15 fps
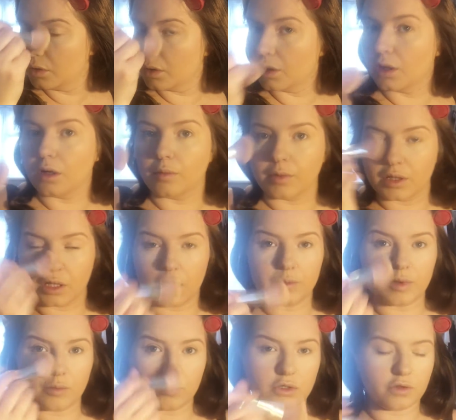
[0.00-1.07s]
and I'll make that a
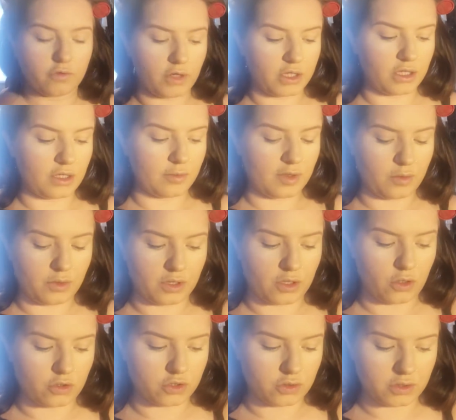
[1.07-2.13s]
bit more defined in a minute with a
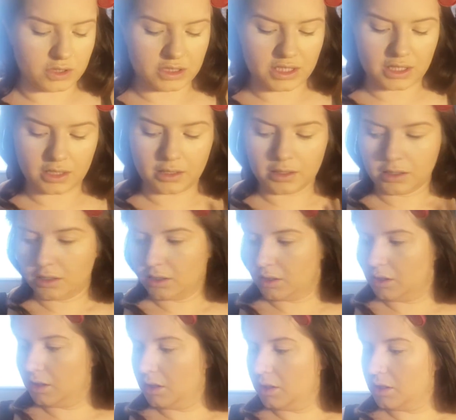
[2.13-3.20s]
contour stick.
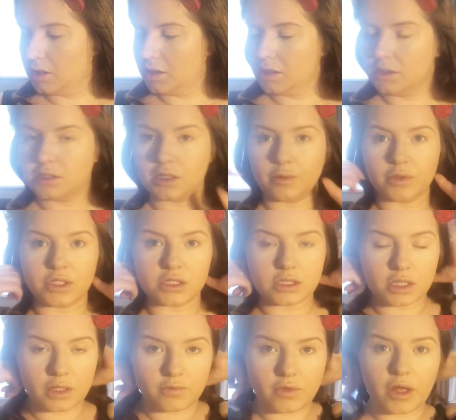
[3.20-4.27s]
So we'll just
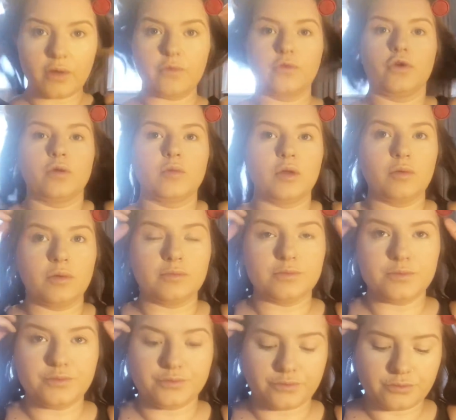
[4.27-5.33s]
leave that for a moment.
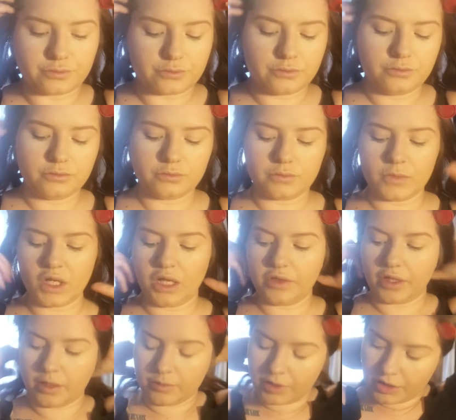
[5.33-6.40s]
And
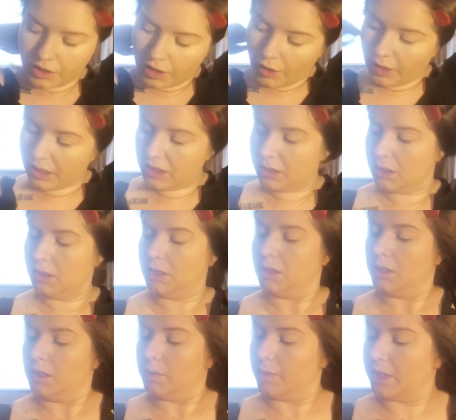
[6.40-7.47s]
then I'm going to go in
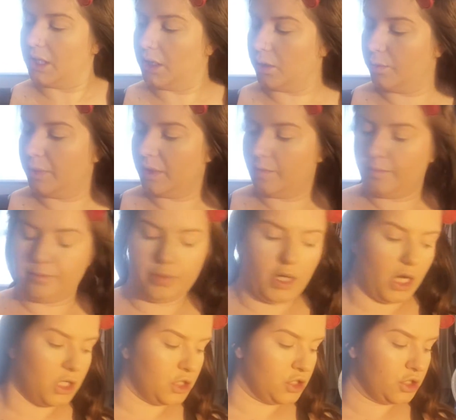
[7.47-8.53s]
with a little bit of
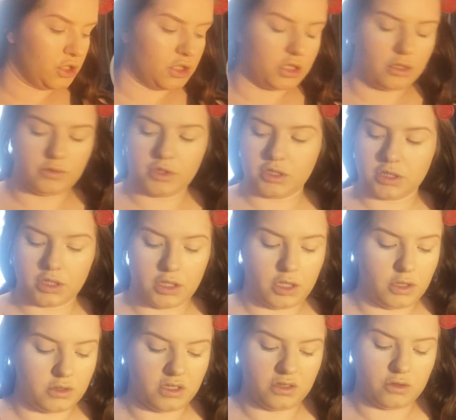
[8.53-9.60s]
blush. So I'm just going to
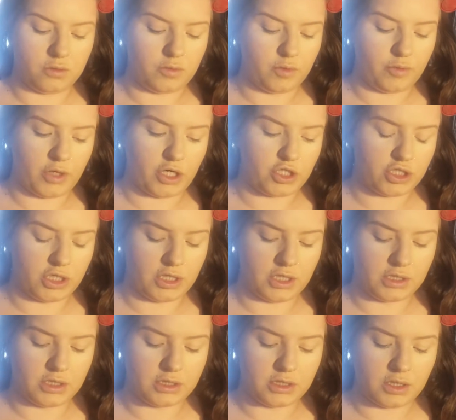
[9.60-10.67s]
use the normal brush. And
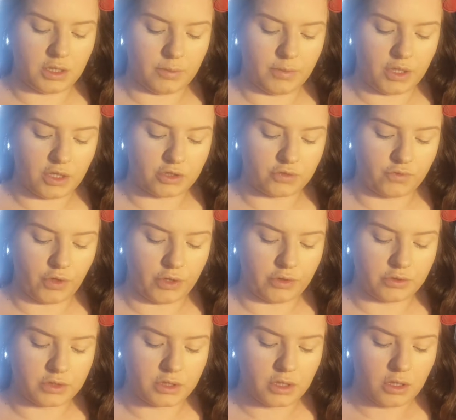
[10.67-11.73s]
this is the Blush
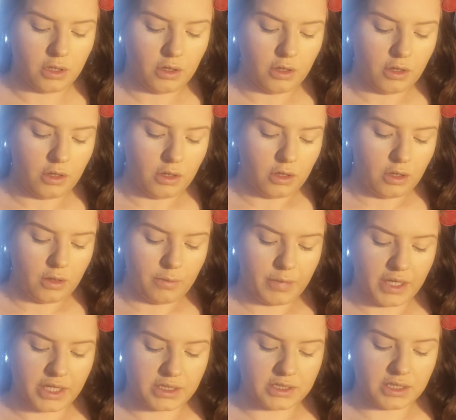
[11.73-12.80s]
Rose
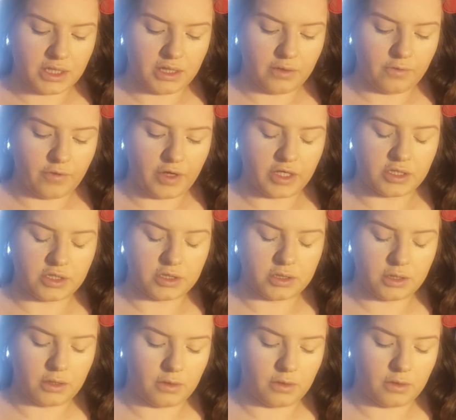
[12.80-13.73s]
Pixie Face